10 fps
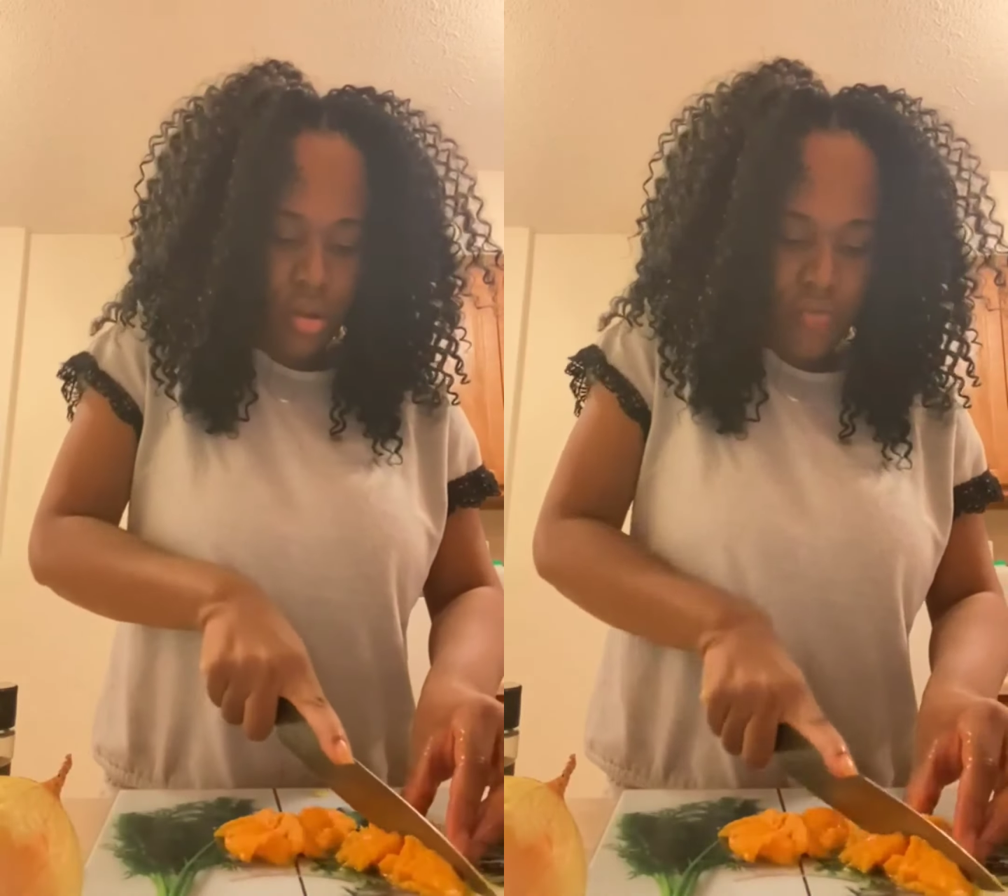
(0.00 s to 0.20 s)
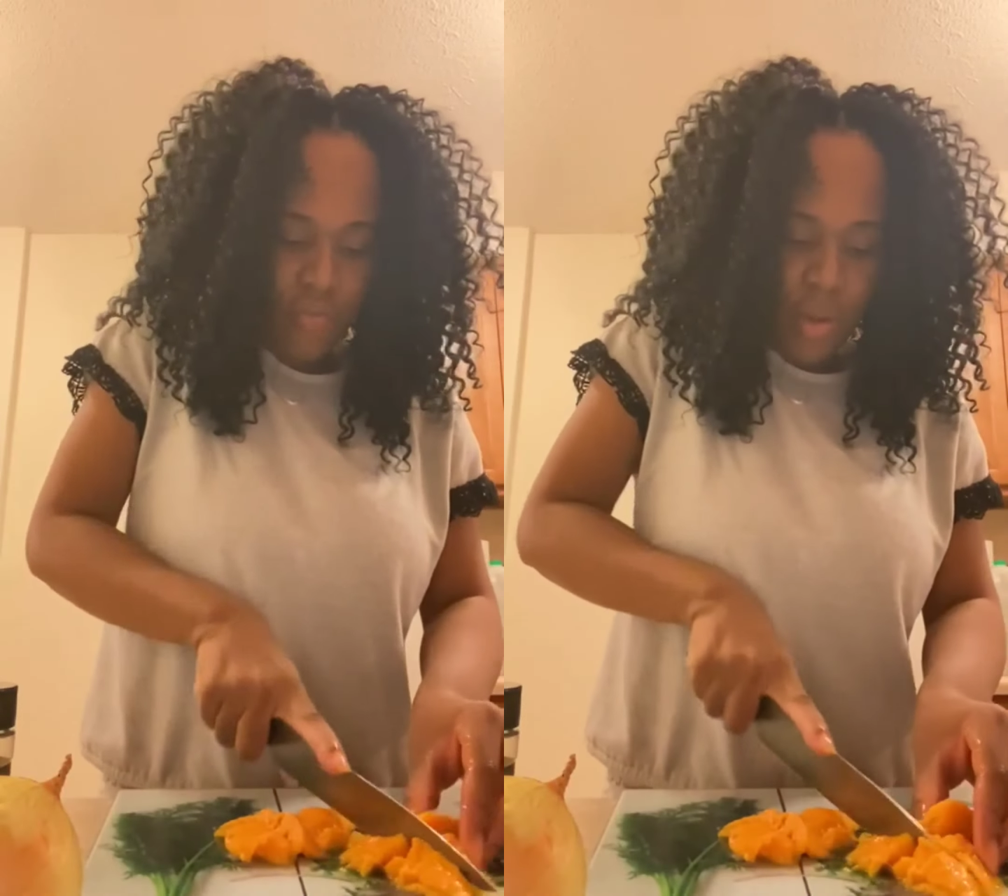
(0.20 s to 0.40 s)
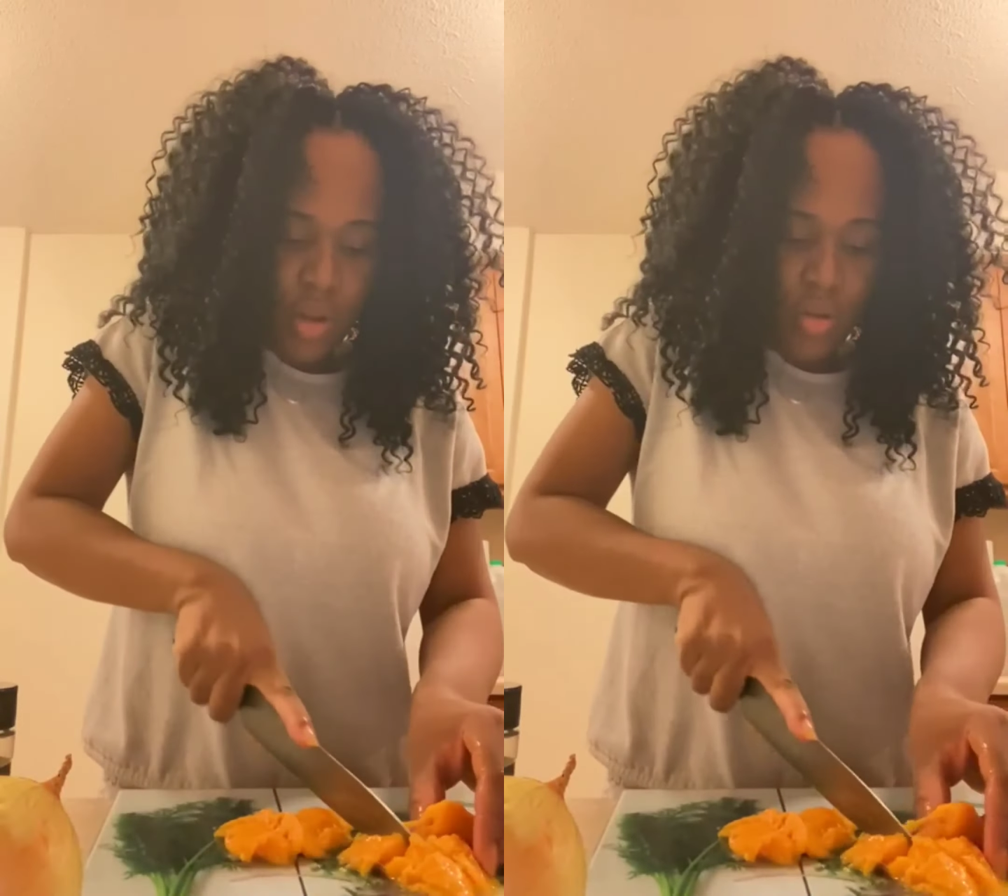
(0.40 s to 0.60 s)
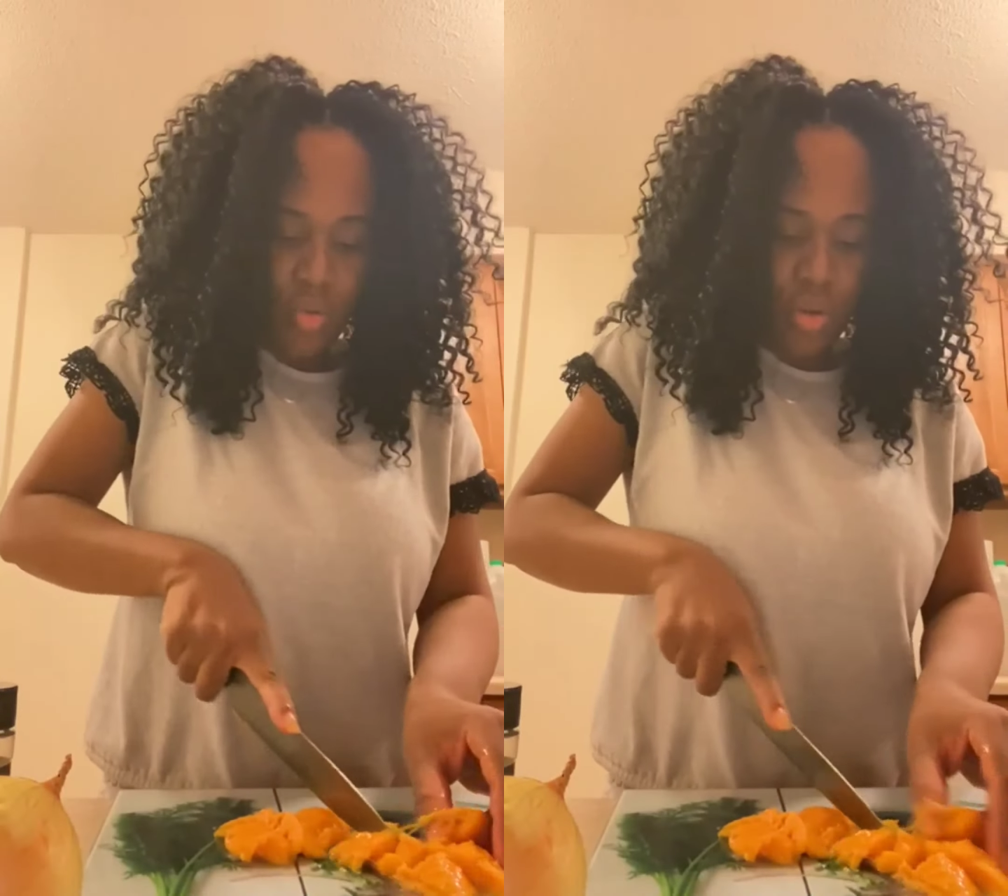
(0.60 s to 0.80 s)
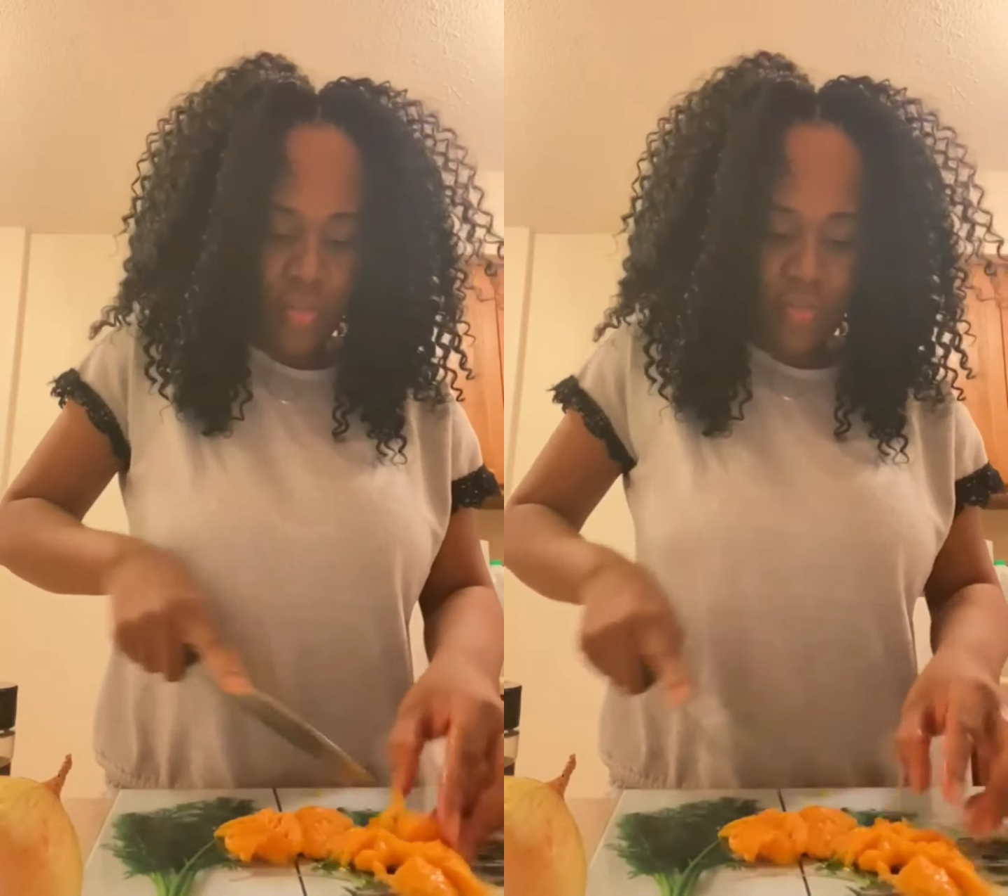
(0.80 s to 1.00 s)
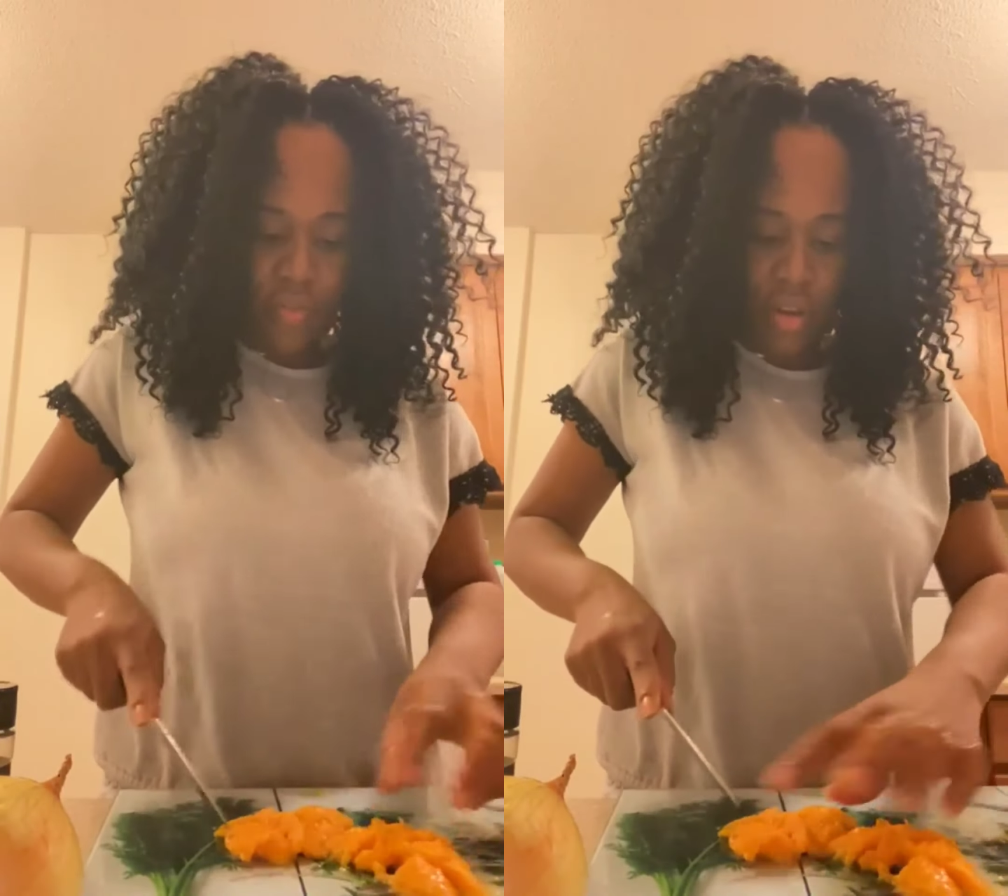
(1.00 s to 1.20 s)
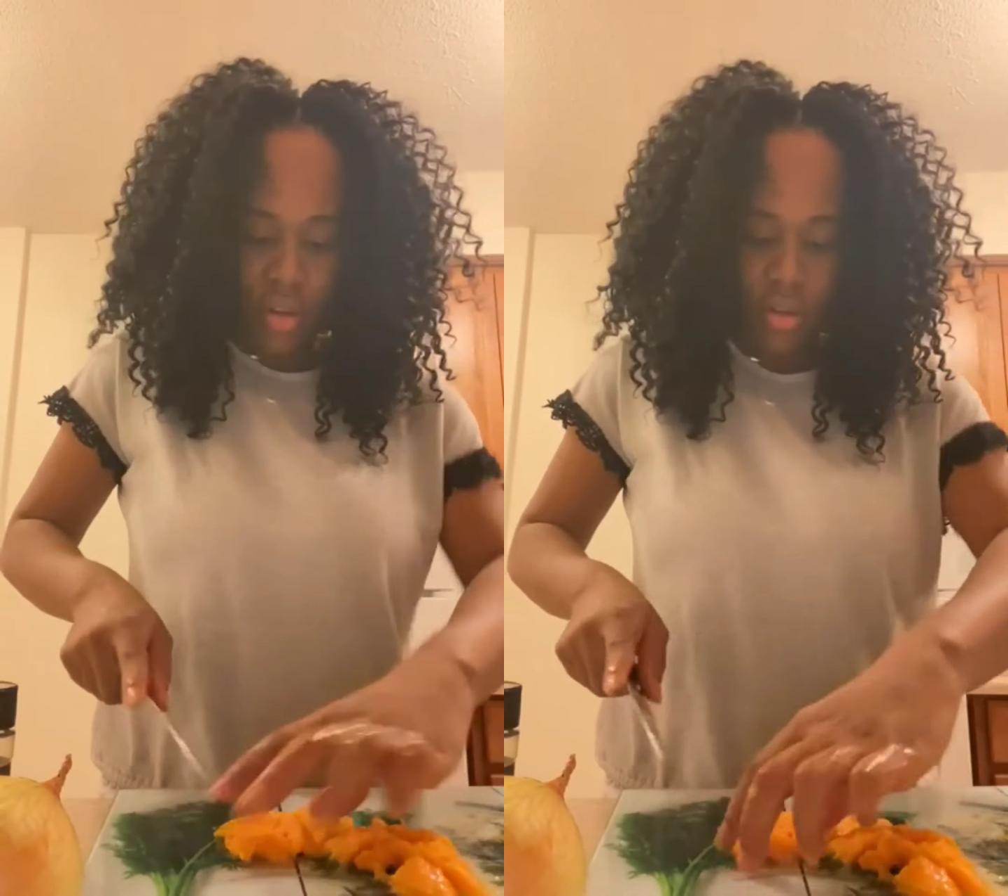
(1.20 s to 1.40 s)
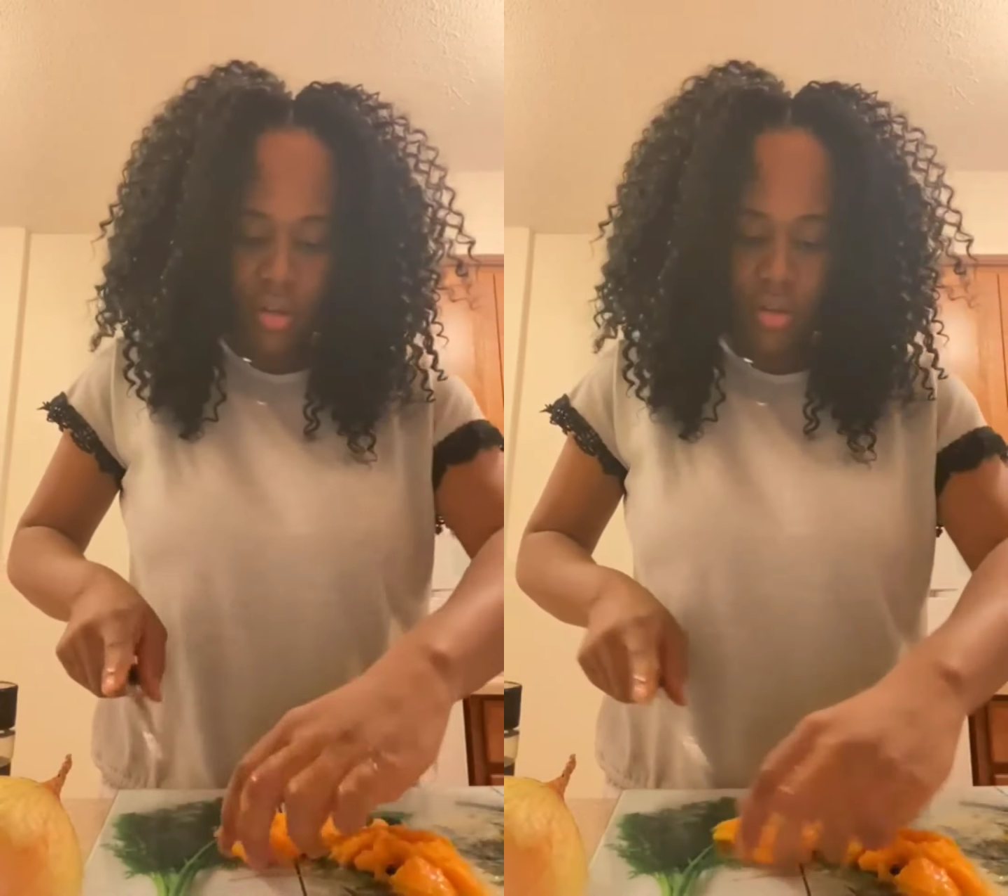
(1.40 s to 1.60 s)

Nobody cook different.